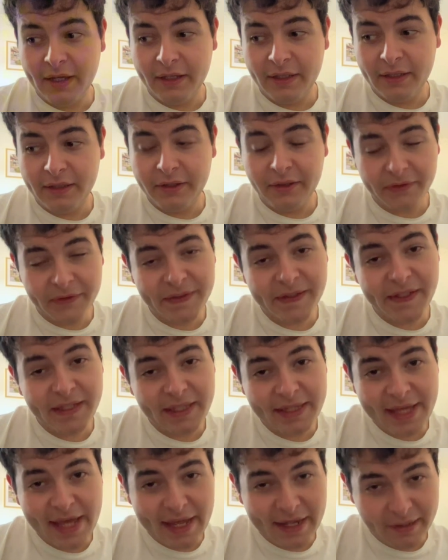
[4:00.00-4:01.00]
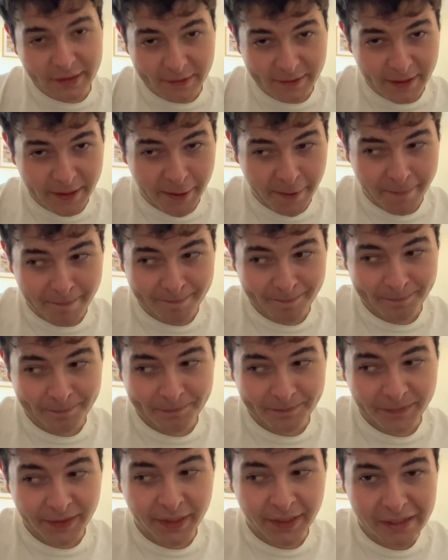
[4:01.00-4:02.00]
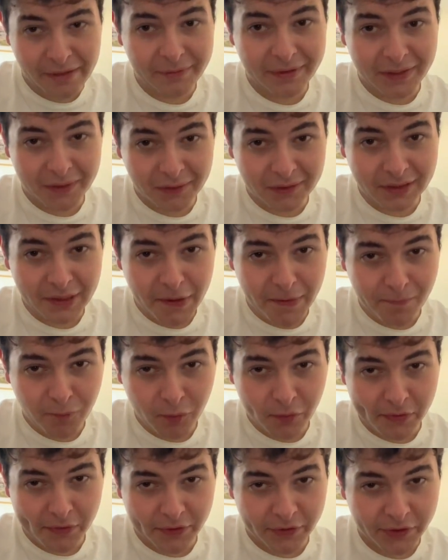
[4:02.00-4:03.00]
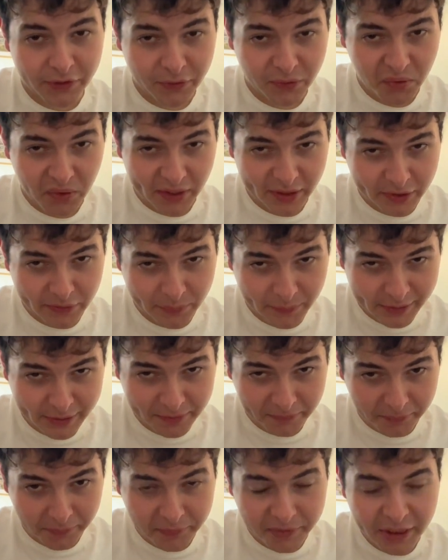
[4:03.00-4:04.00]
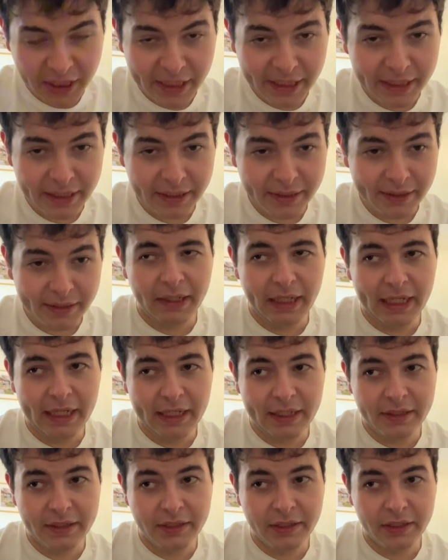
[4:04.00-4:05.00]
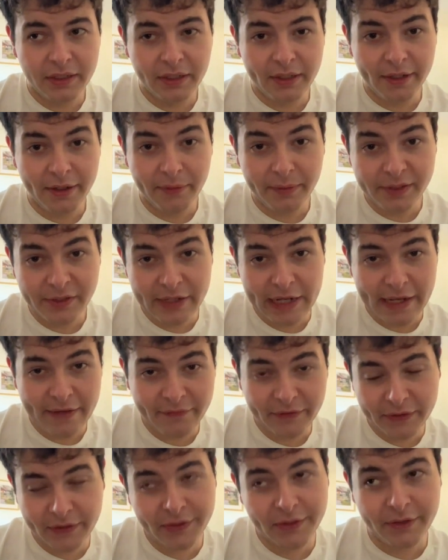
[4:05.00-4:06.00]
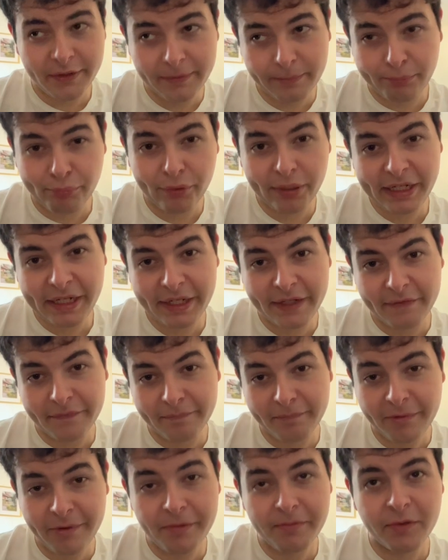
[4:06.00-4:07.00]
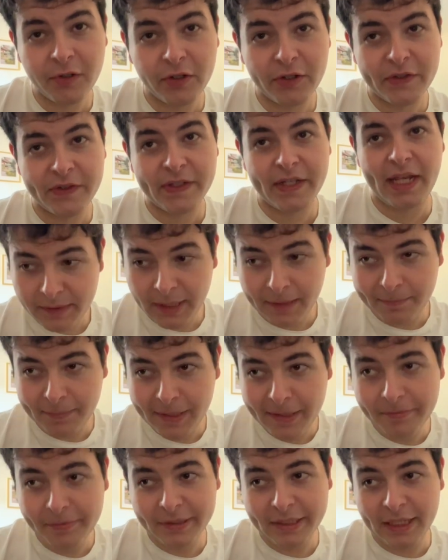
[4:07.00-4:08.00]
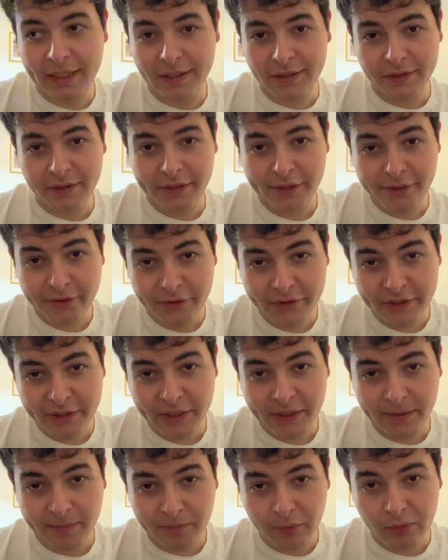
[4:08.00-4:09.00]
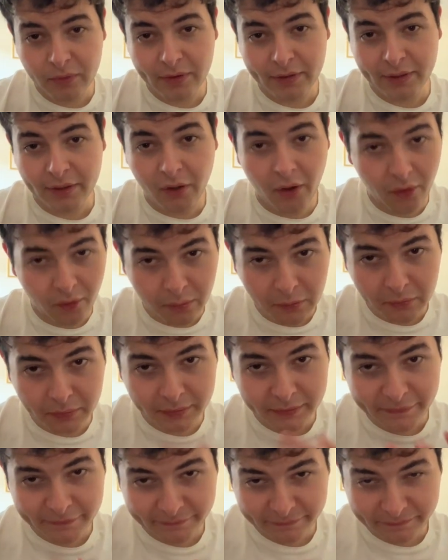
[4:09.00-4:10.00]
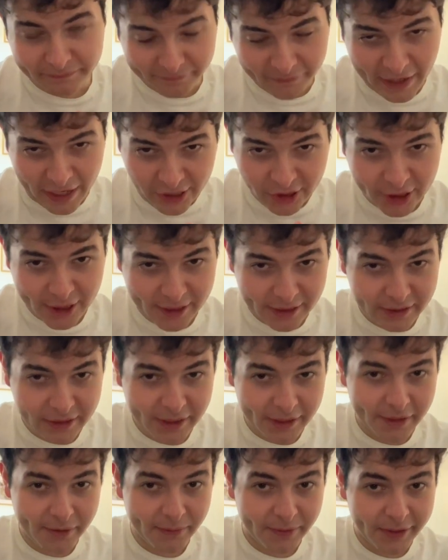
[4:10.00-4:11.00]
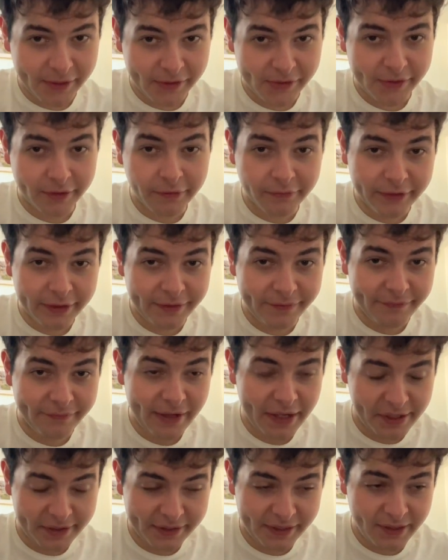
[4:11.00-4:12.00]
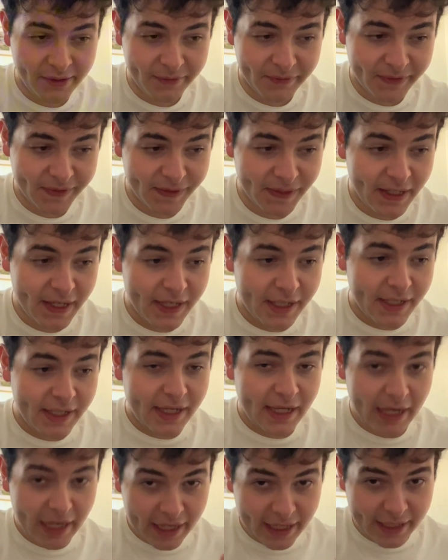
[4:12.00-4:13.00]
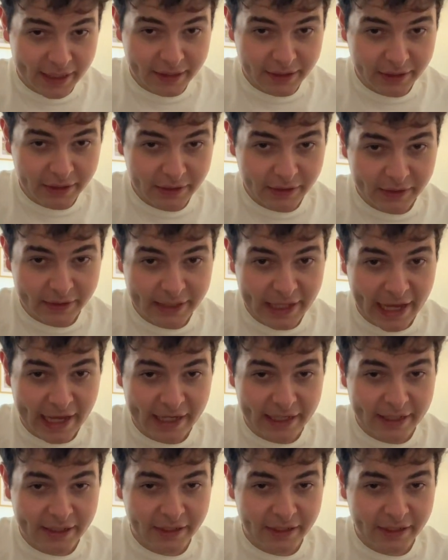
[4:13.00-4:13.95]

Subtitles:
you'll see that, they're a lot more strict with the routine, and, when you have a certain breed of boomers and people that are used to the more old-fashioned, conservative values, and that,